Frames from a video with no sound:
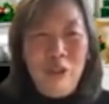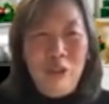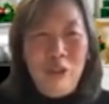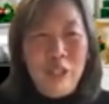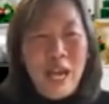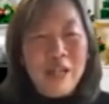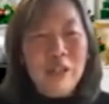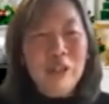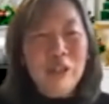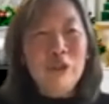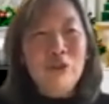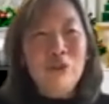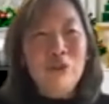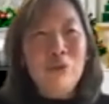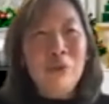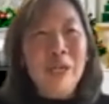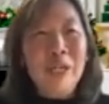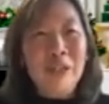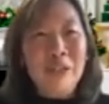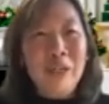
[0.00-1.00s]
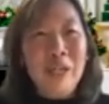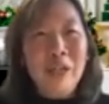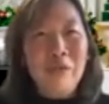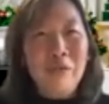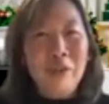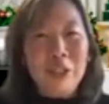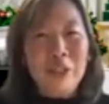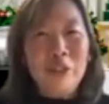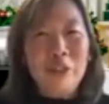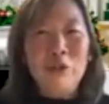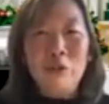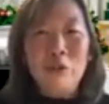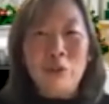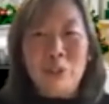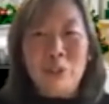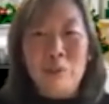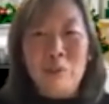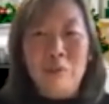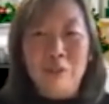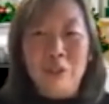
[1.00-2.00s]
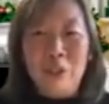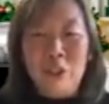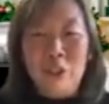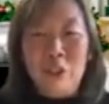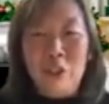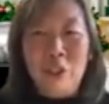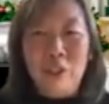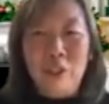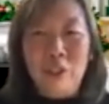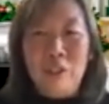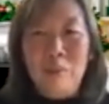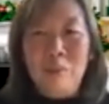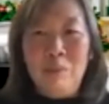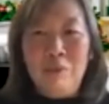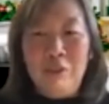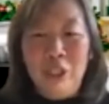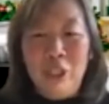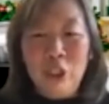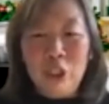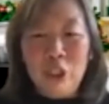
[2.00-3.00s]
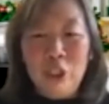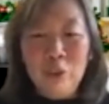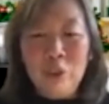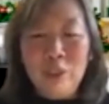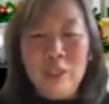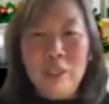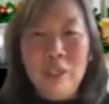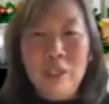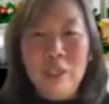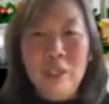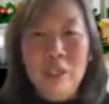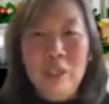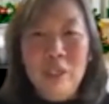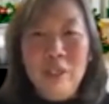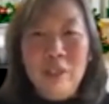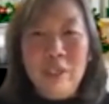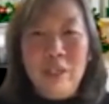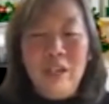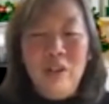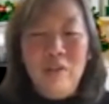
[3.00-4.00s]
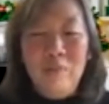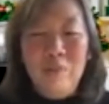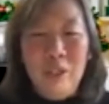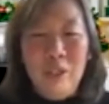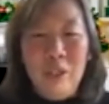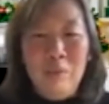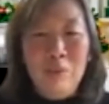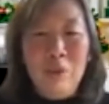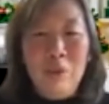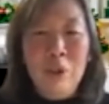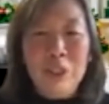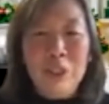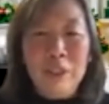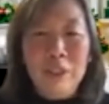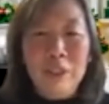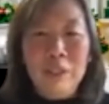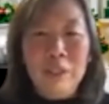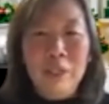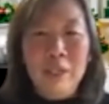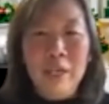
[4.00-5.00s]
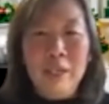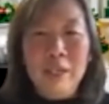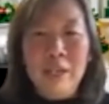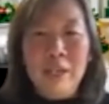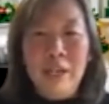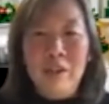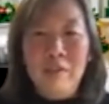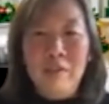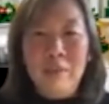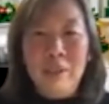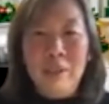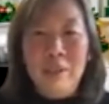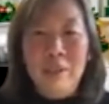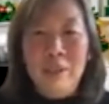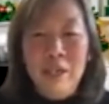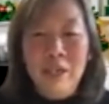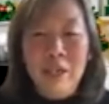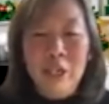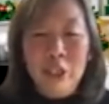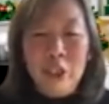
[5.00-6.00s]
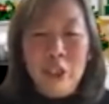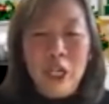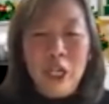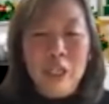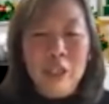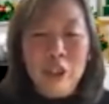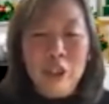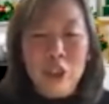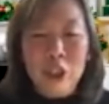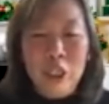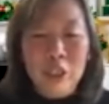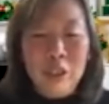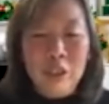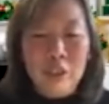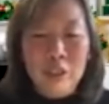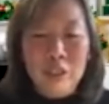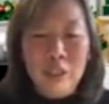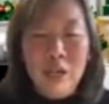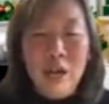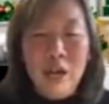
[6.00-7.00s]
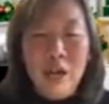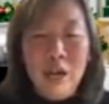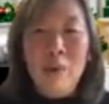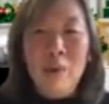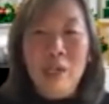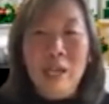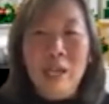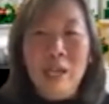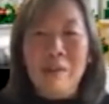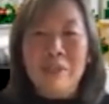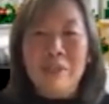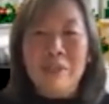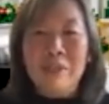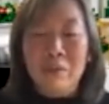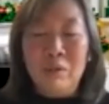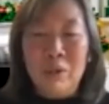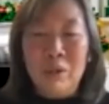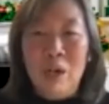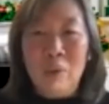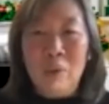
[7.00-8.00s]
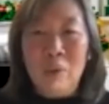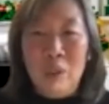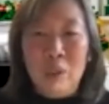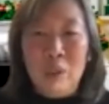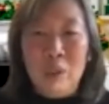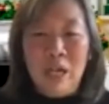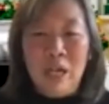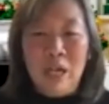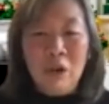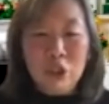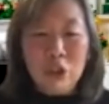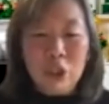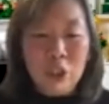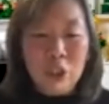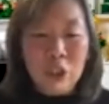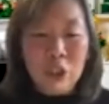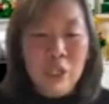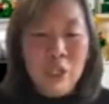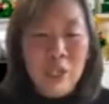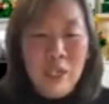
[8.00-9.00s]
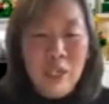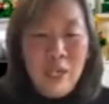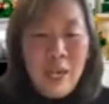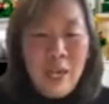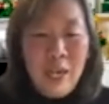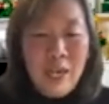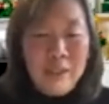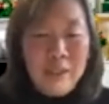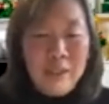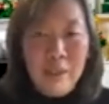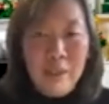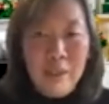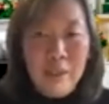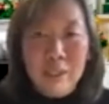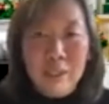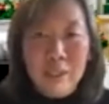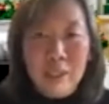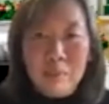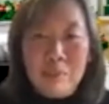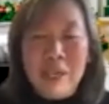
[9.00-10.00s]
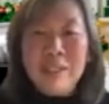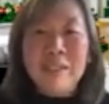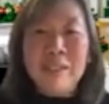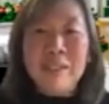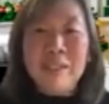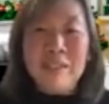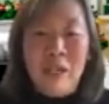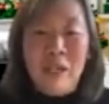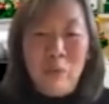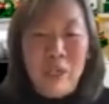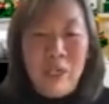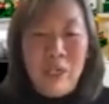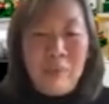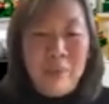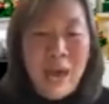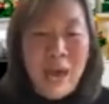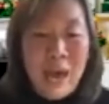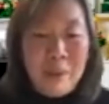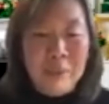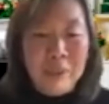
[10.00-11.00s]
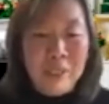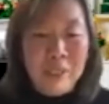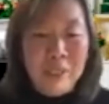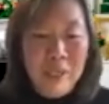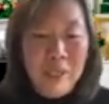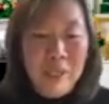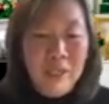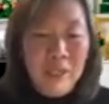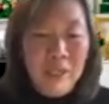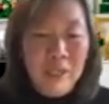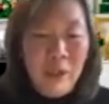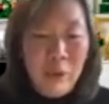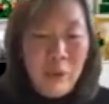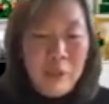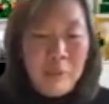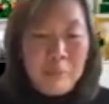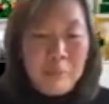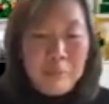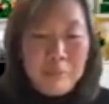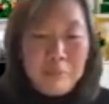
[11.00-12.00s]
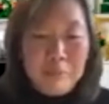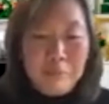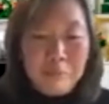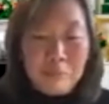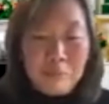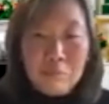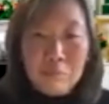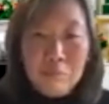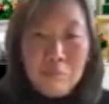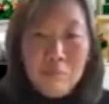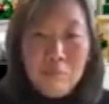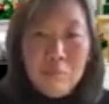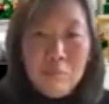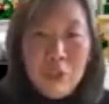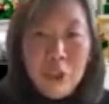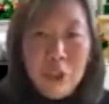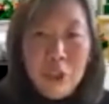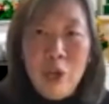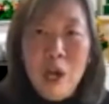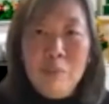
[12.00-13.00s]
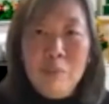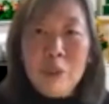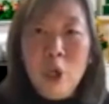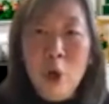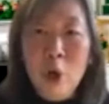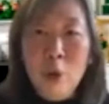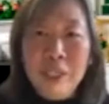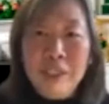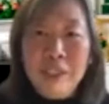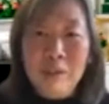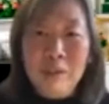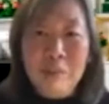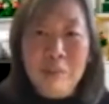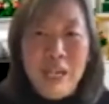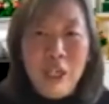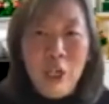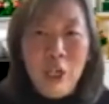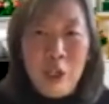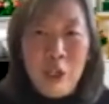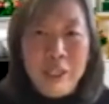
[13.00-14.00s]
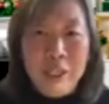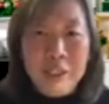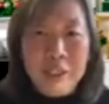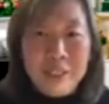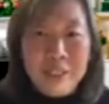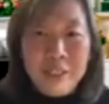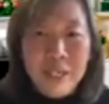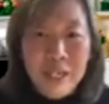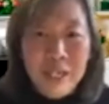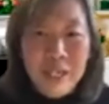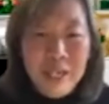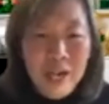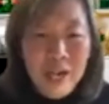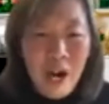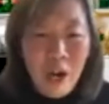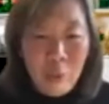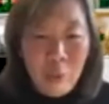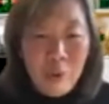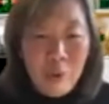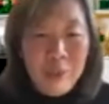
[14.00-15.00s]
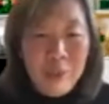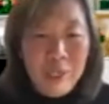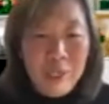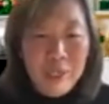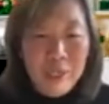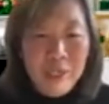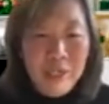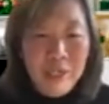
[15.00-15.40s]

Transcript: tackle through and wrestle through some of the issues that have been important and that have been a challenge in our lives, our culture, and the spaces that we inhabit in a way. So I'm told that the main audience are women,